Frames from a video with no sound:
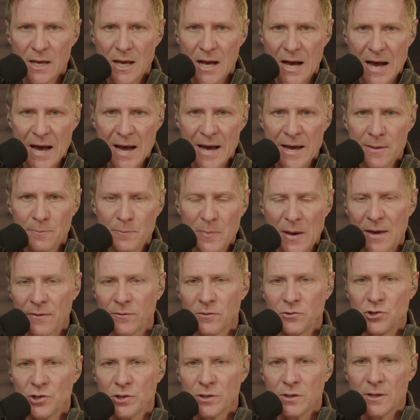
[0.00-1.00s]
high
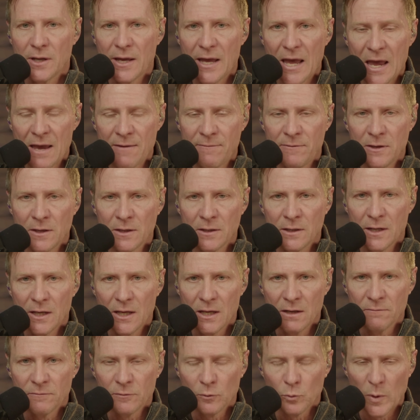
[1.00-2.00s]
pathogen avian
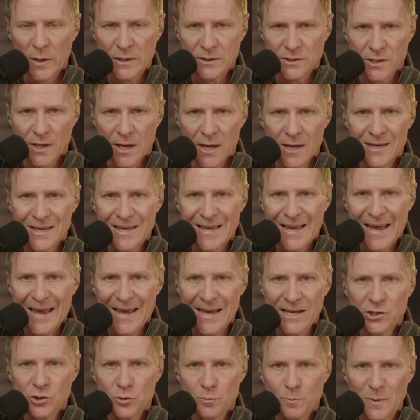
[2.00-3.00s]
influenza,
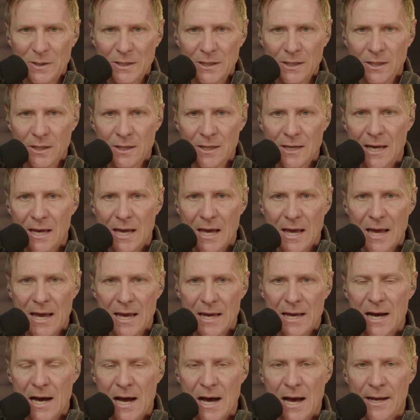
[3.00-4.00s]

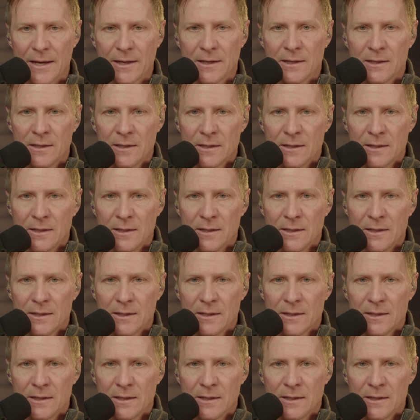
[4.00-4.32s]
HPAI.